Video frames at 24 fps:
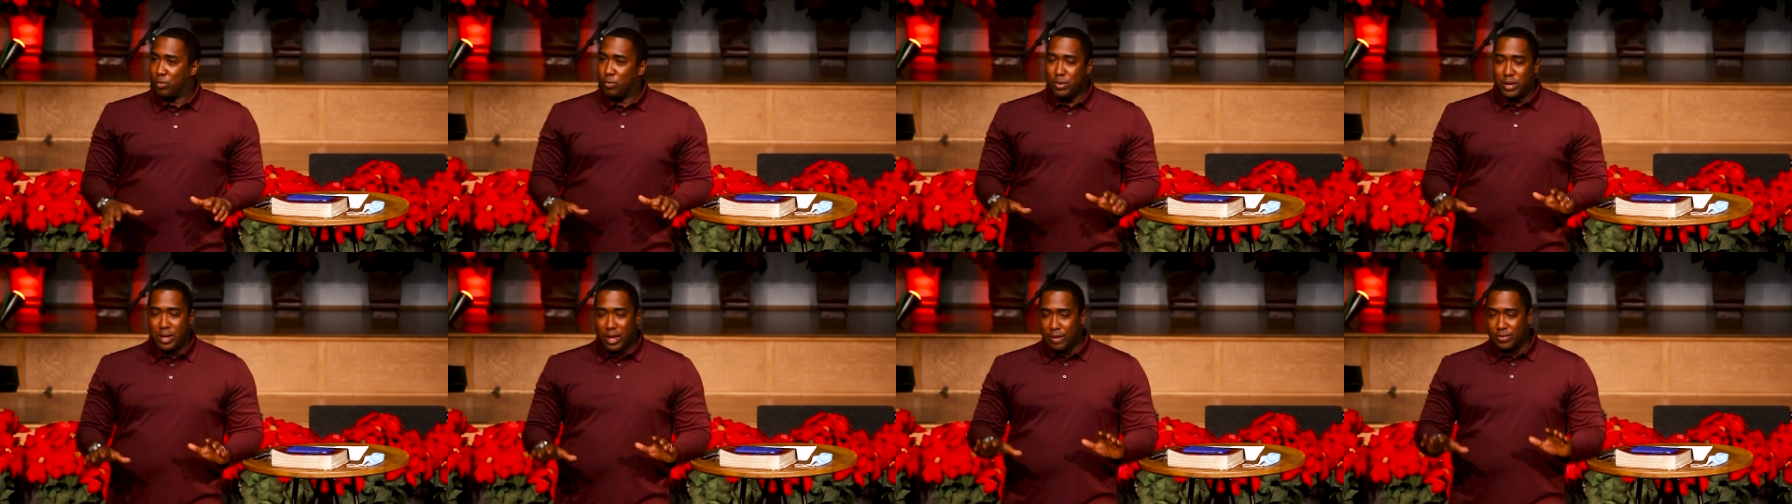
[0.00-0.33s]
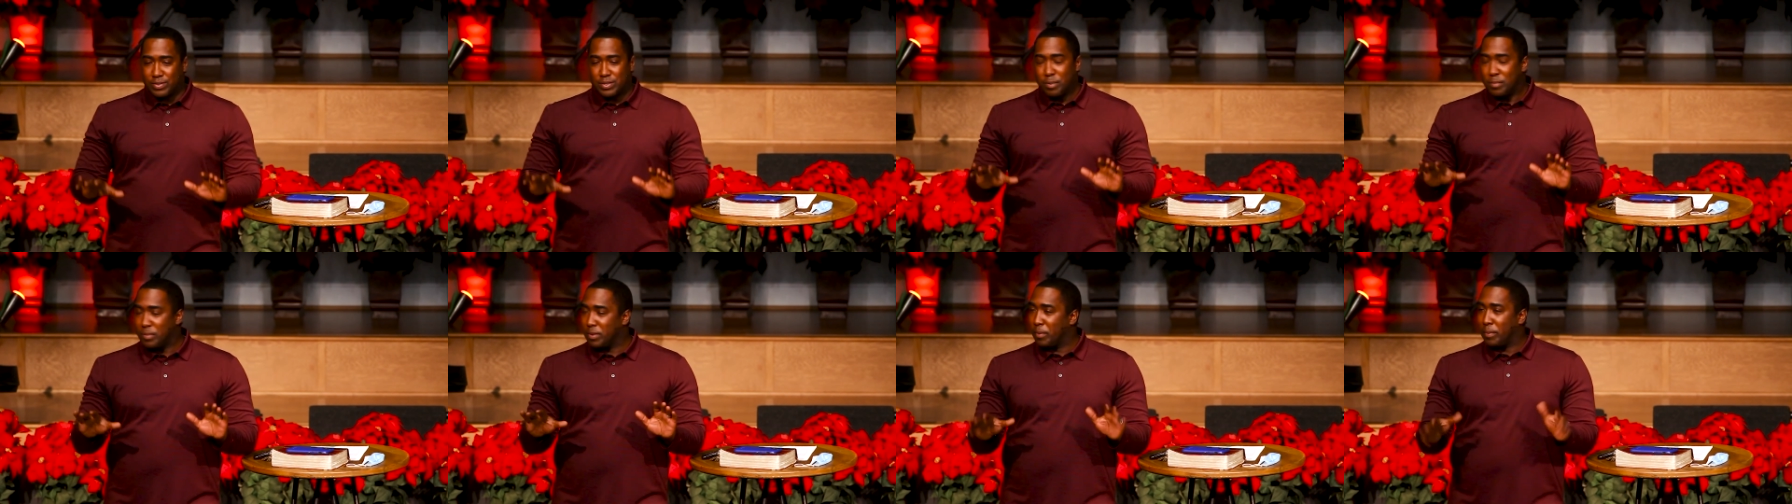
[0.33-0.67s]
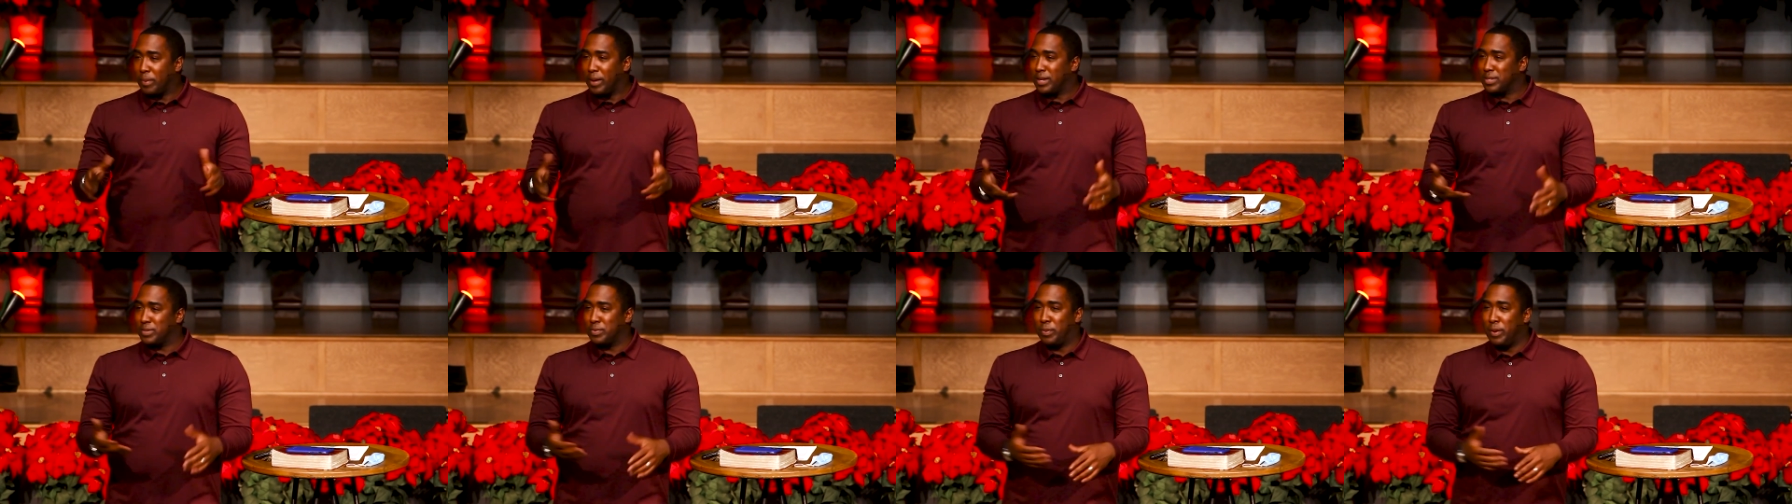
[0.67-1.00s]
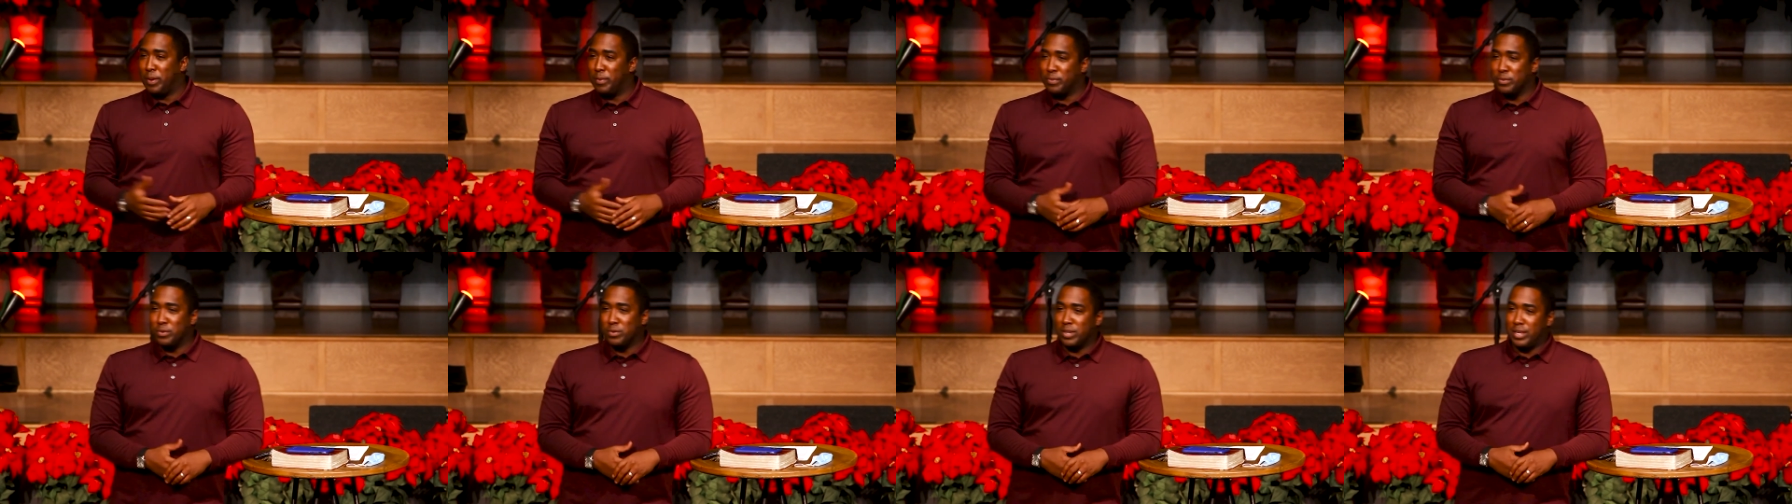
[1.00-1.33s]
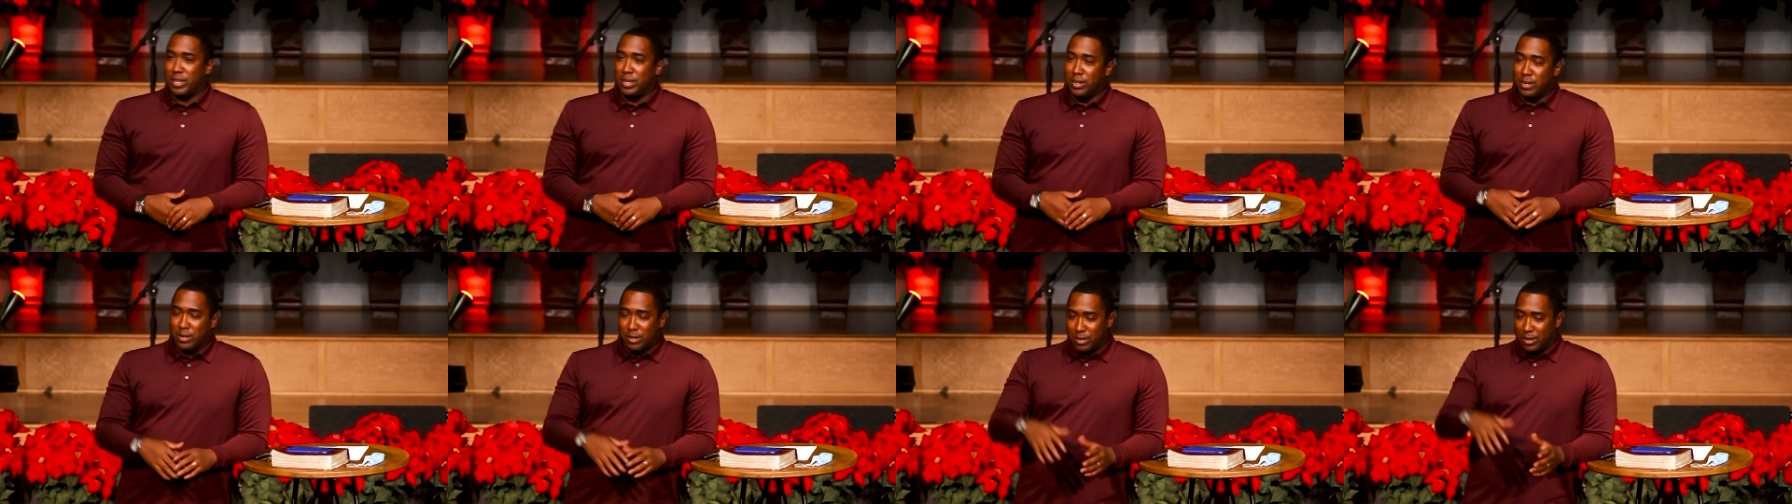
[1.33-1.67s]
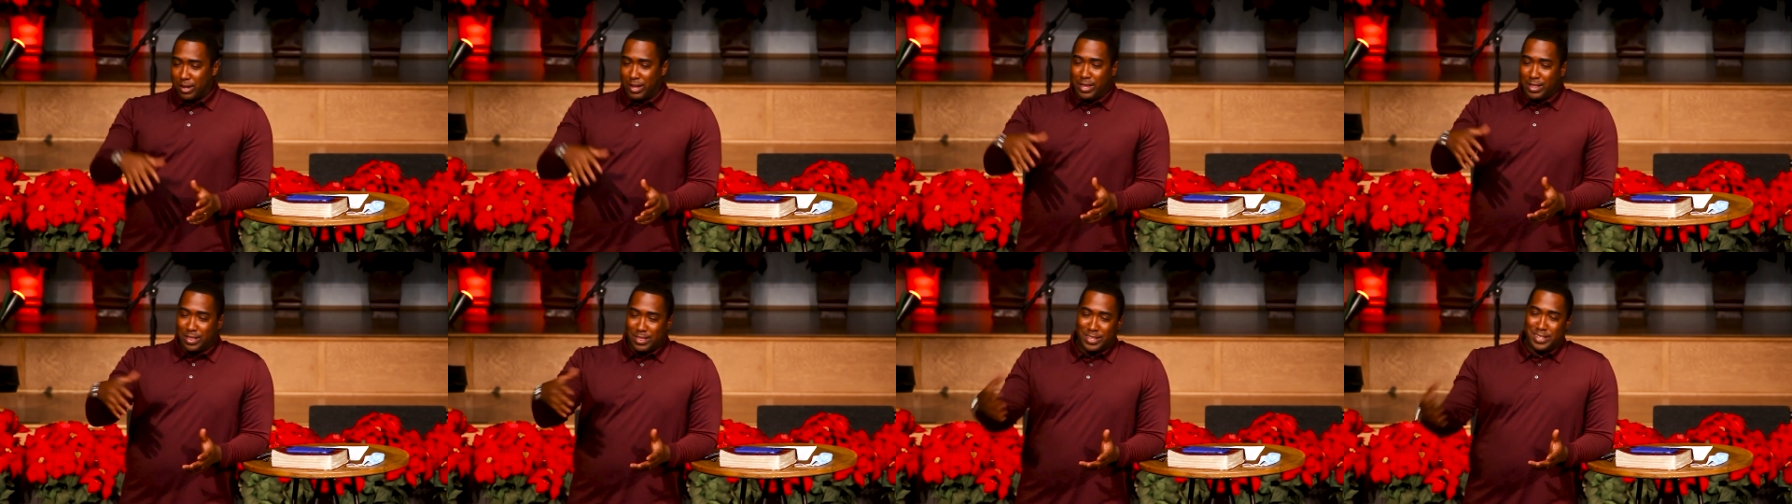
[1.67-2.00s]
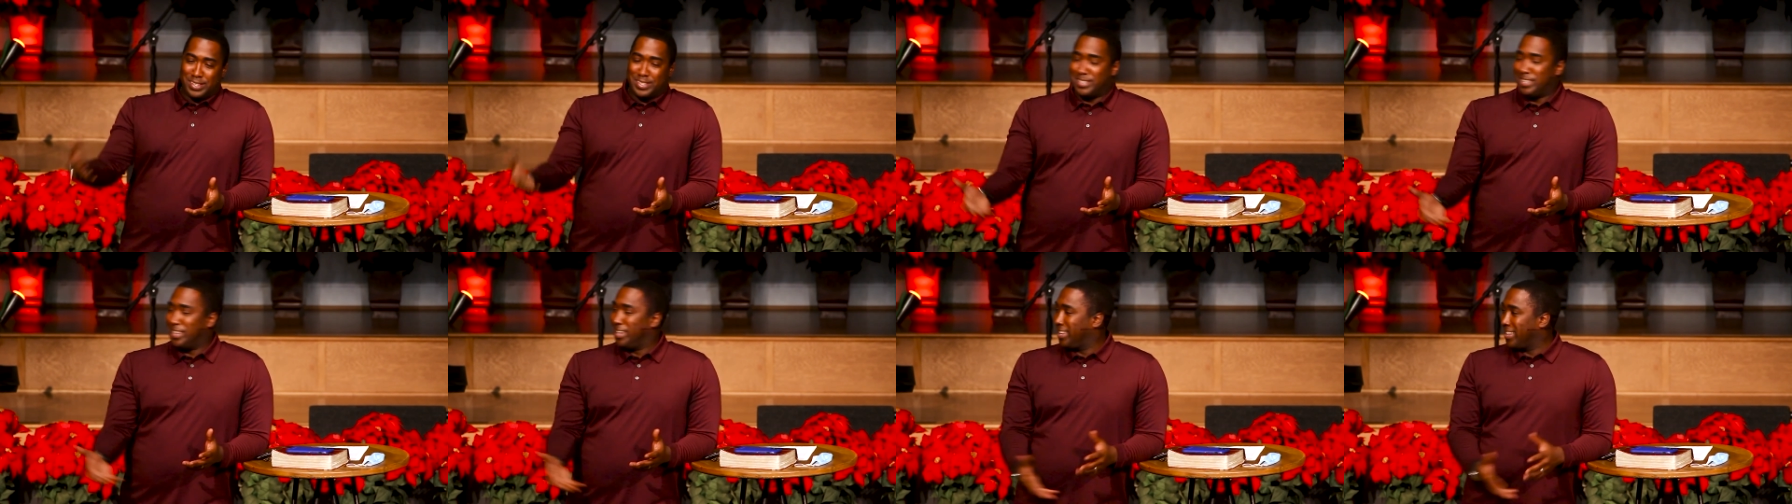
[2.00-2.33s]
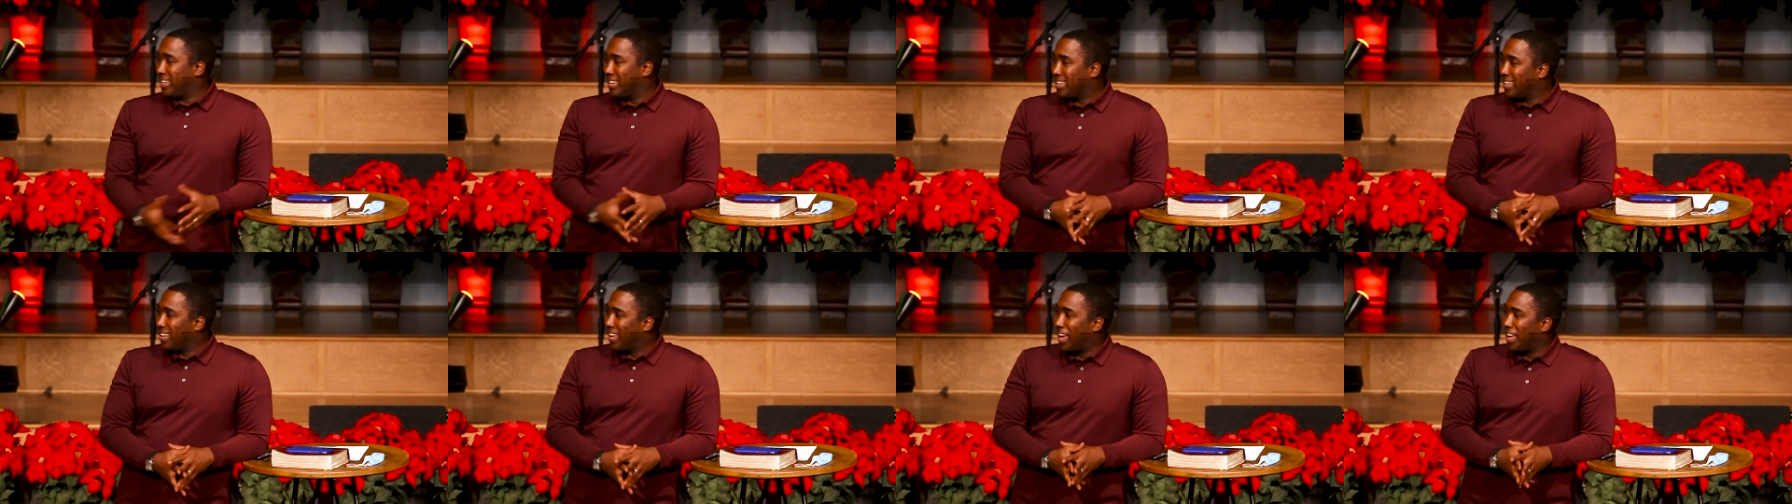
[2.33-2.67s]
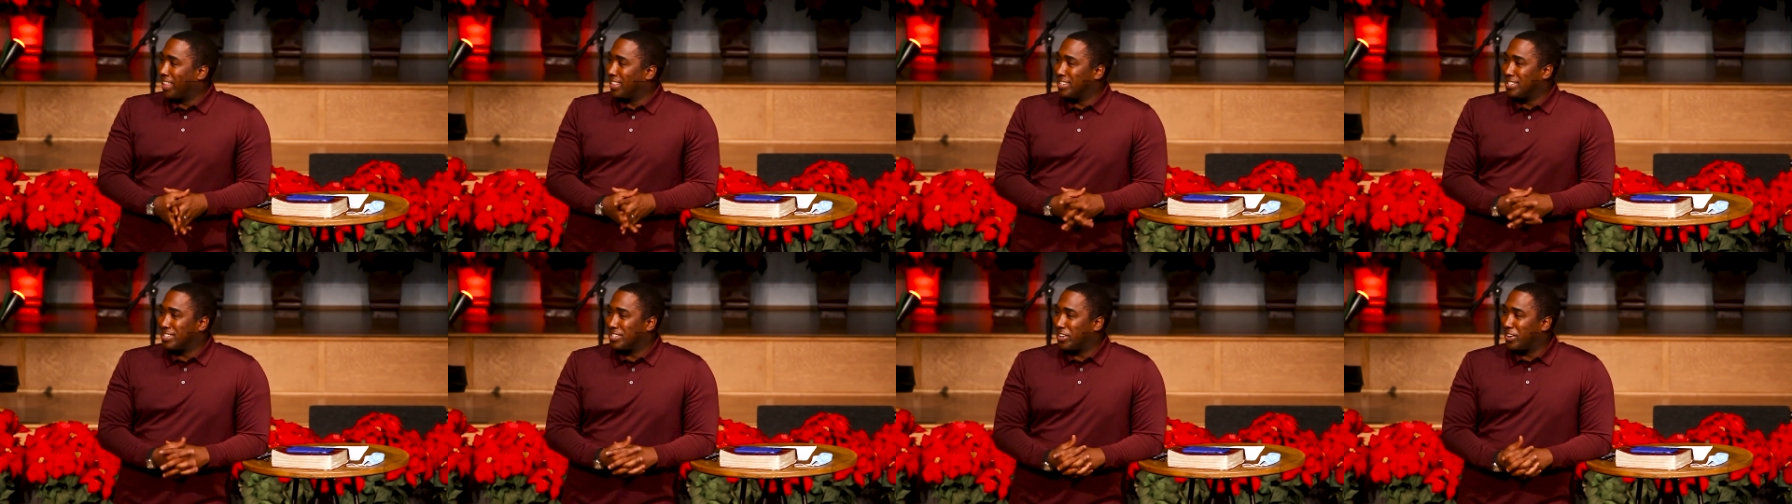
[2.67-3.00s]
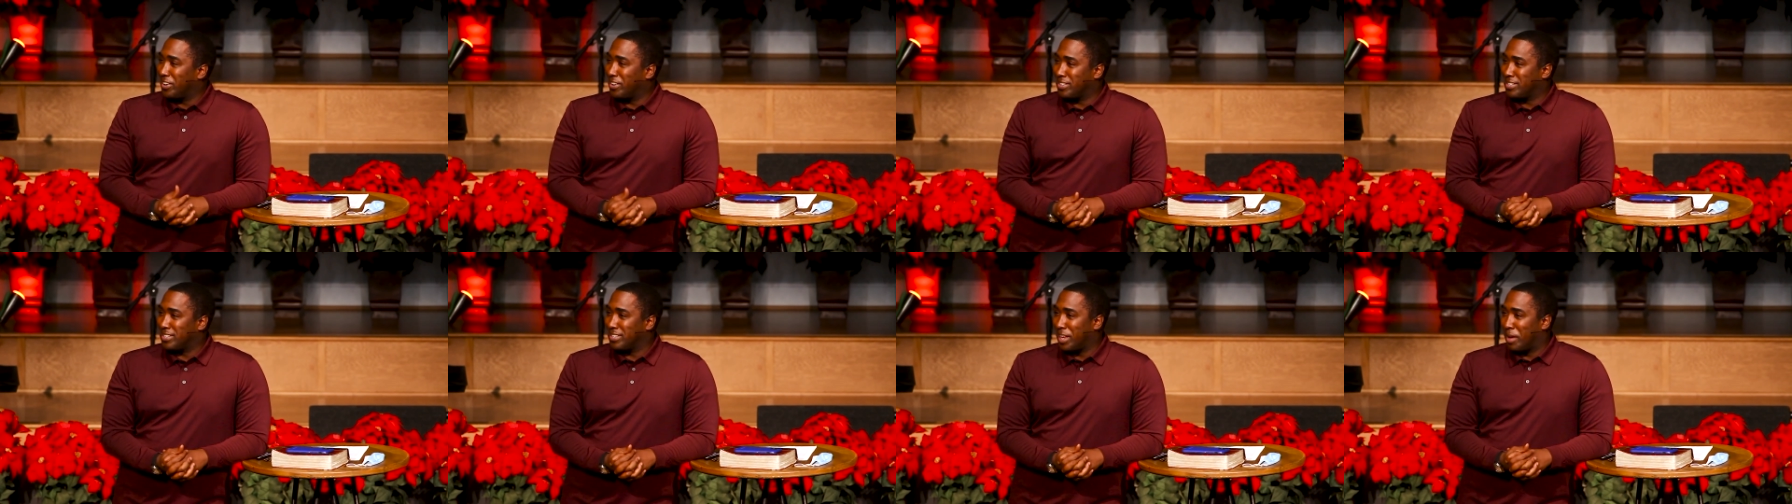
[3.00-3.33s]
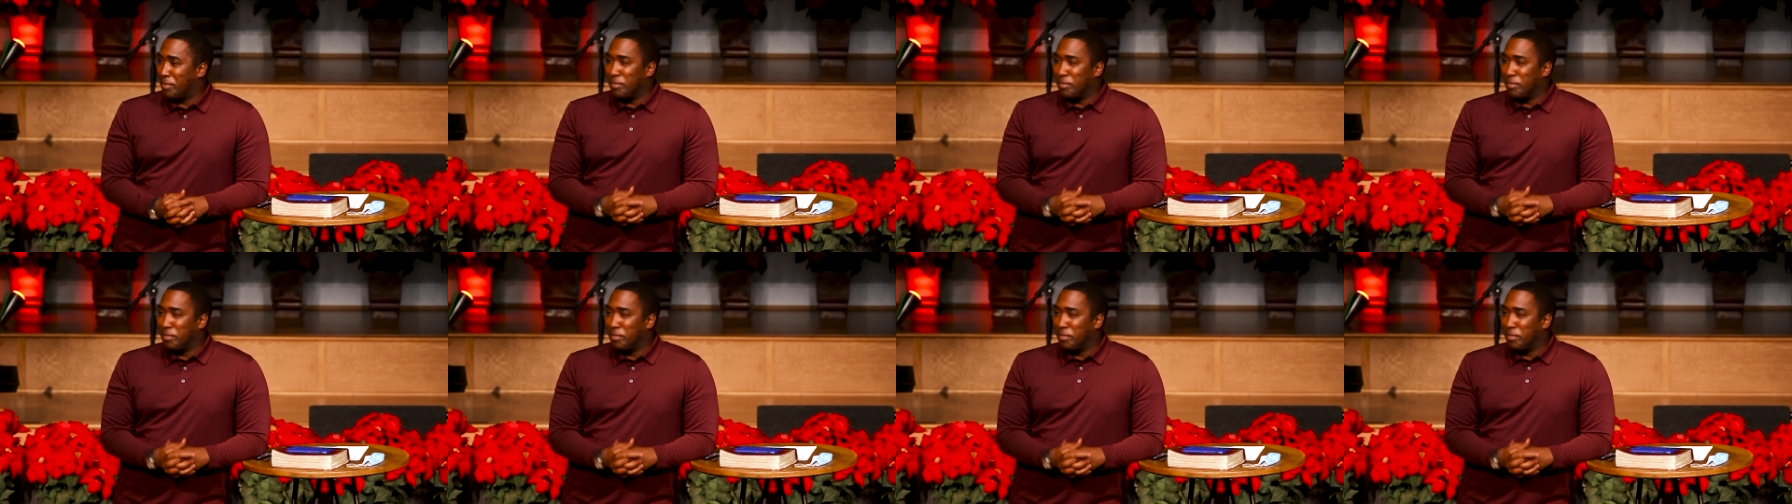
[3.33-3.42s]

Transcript: we have some of the best people here in this city at this church.